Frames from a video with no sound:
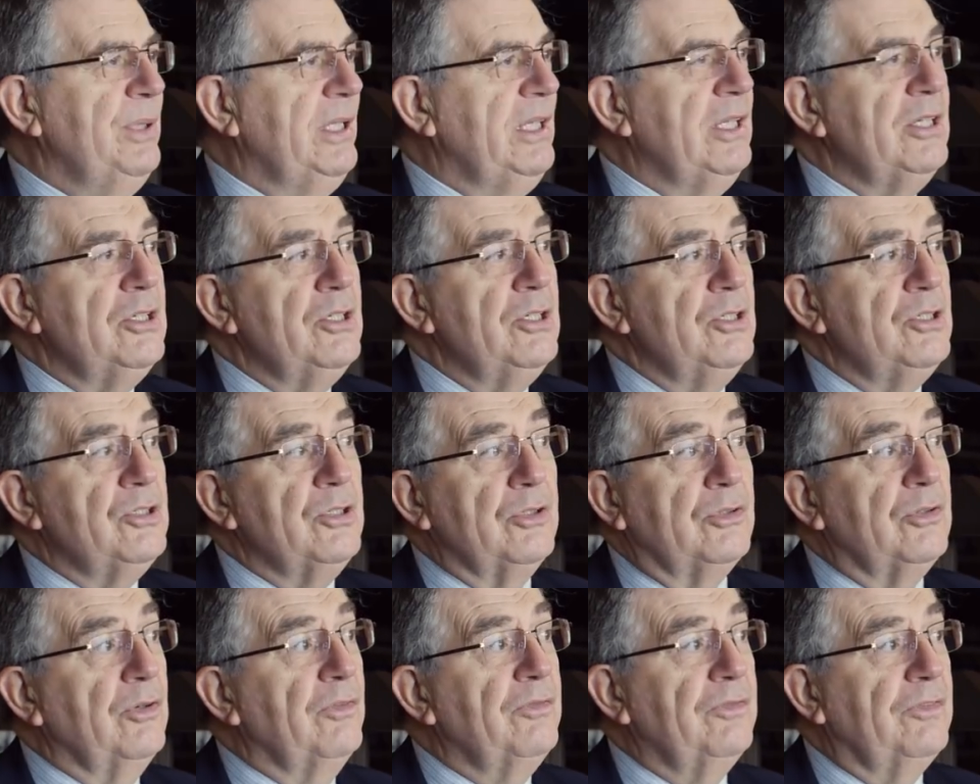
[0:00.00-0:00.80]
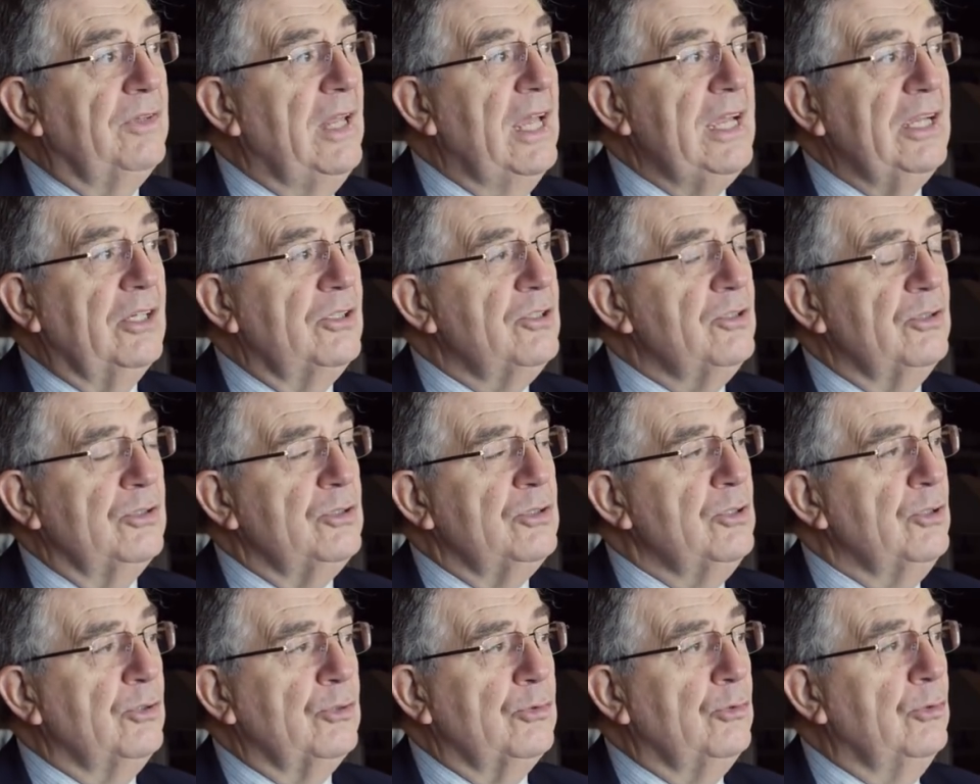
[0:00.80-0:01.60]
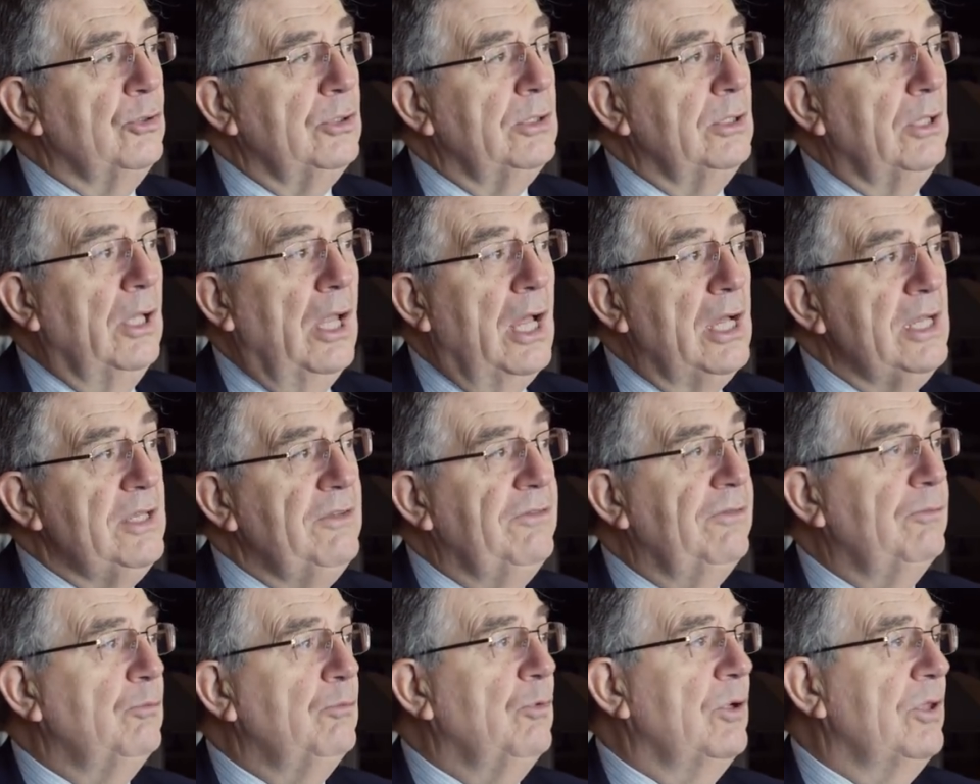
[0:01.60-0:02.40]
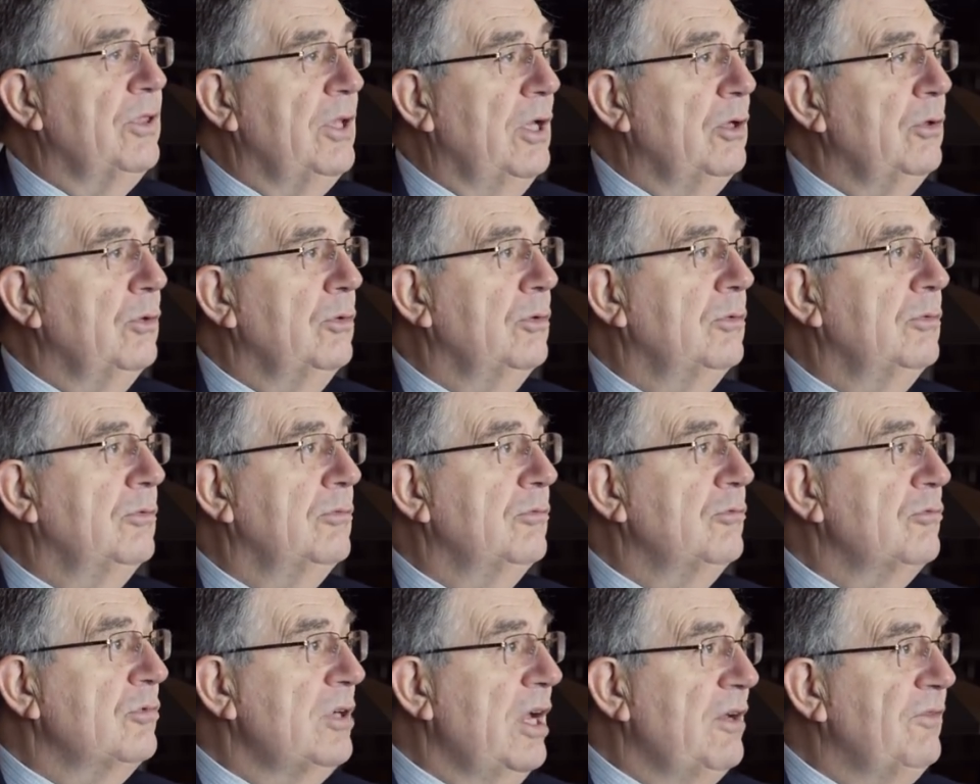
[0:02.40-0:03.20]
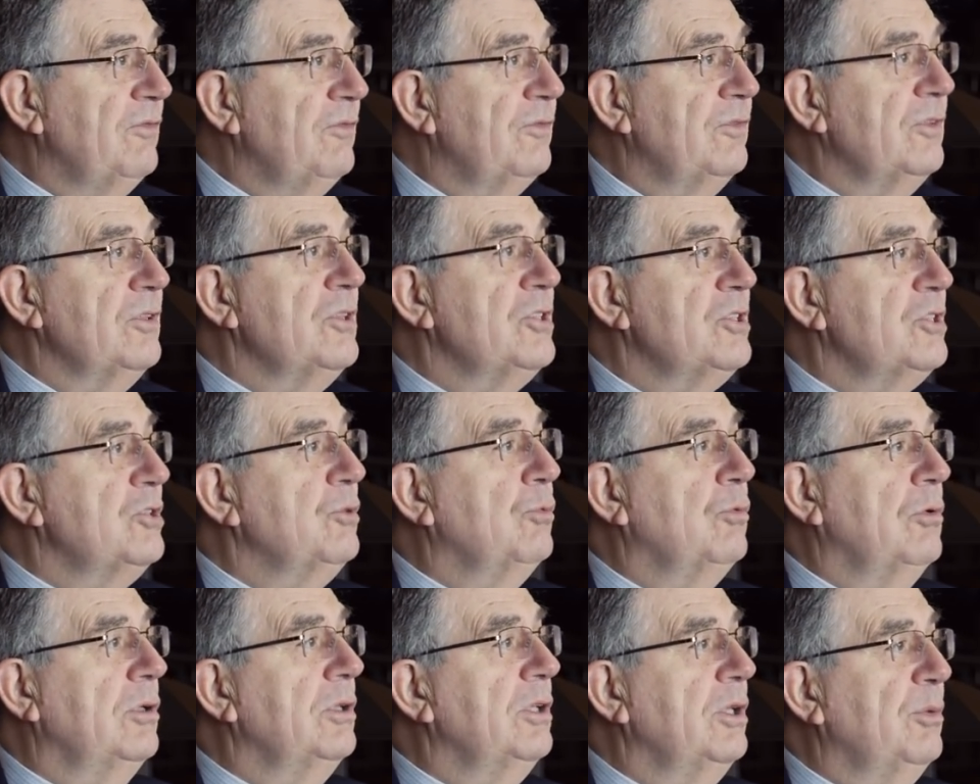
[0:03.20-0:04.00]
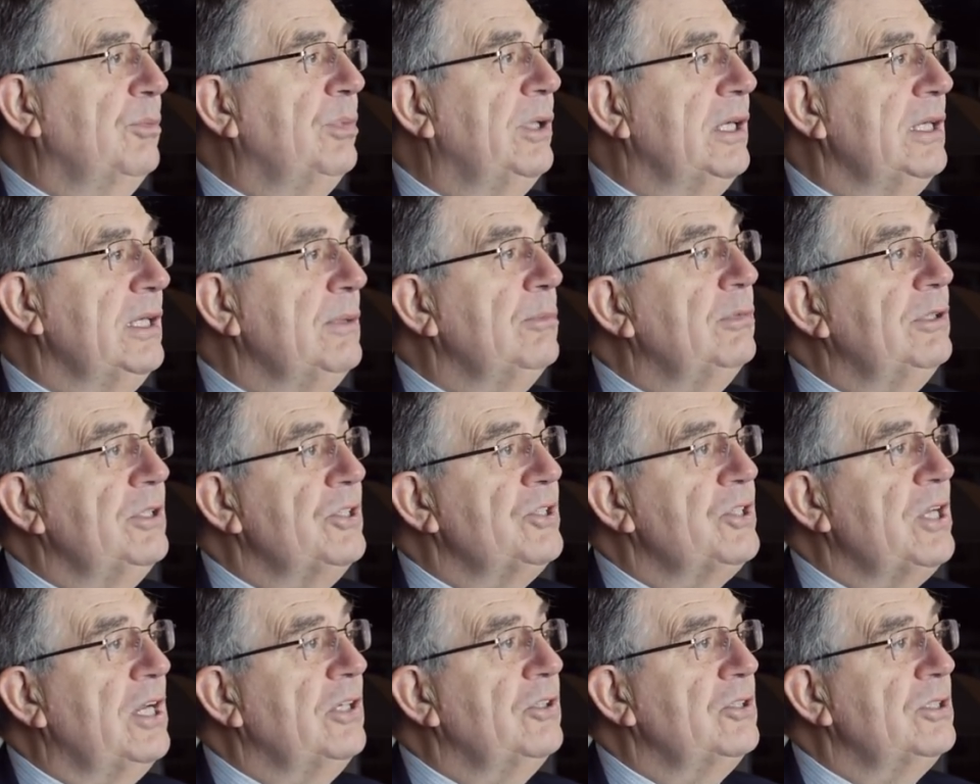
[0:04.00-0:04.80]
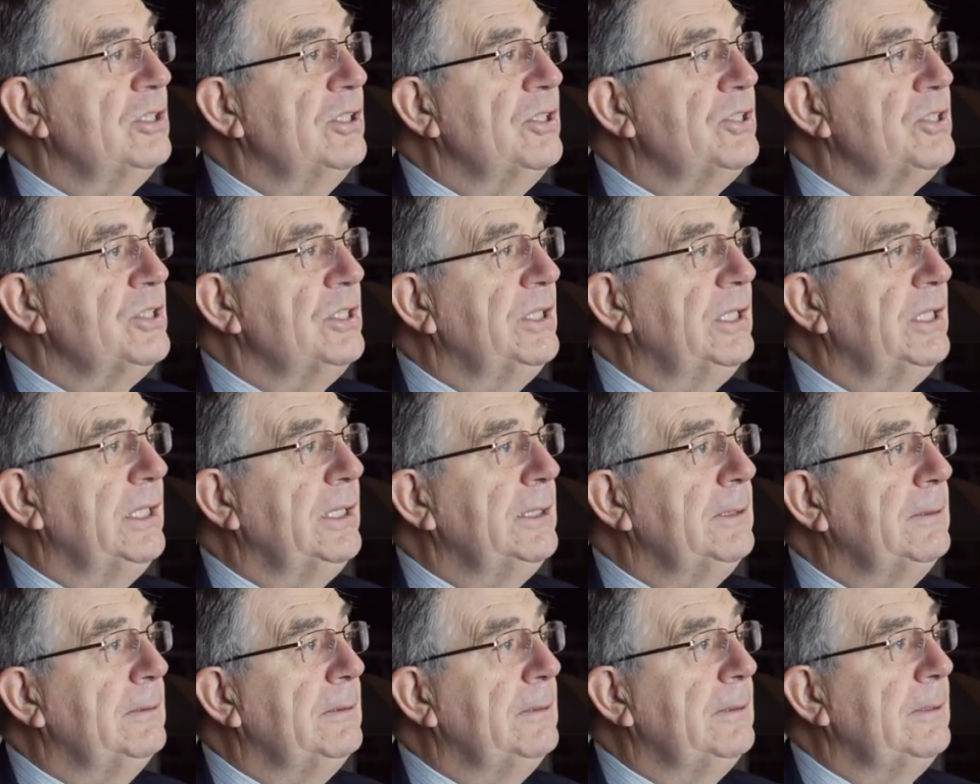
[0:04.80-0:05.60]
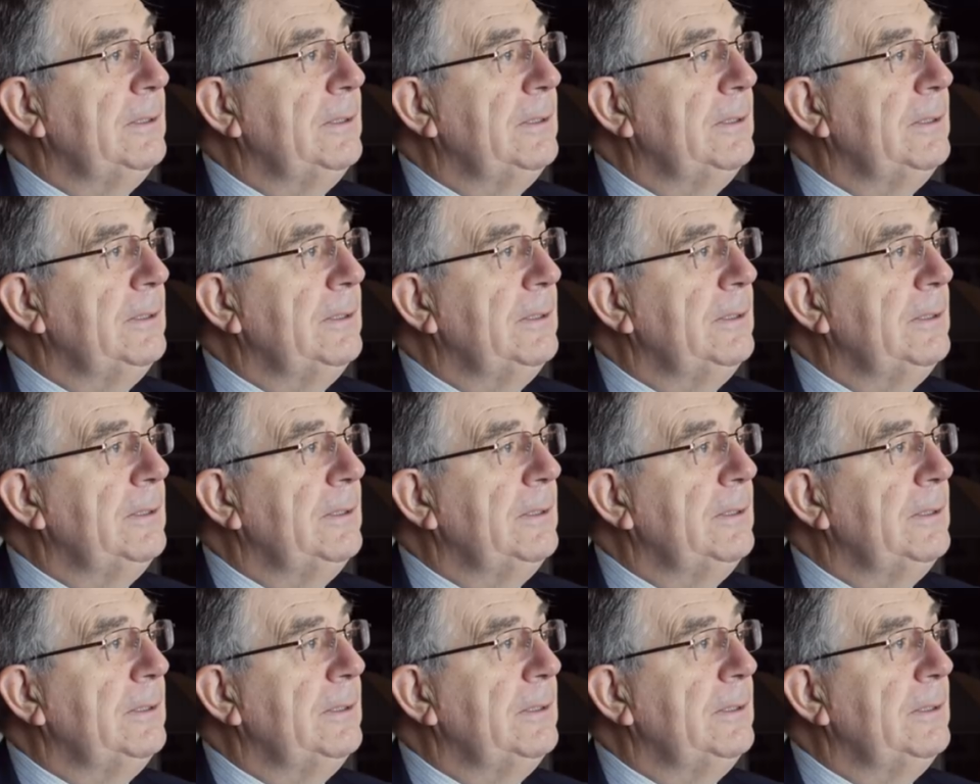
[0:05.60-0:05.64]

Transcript: begin to reflect on your own life without reference to what the Bible is actually saying.